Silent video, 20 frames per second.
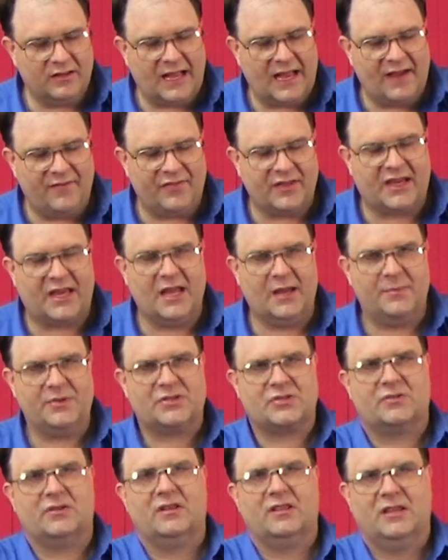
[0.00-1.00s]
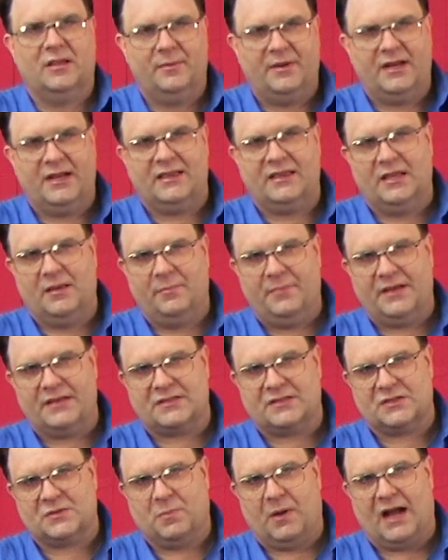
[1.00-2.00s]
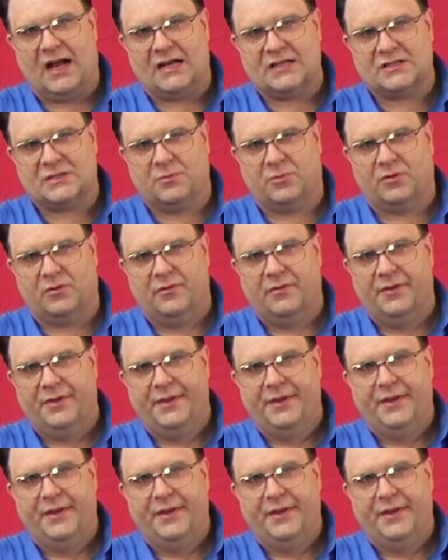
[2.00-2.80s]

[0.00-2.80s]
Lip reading: have the chemistry eliminate them best as possible.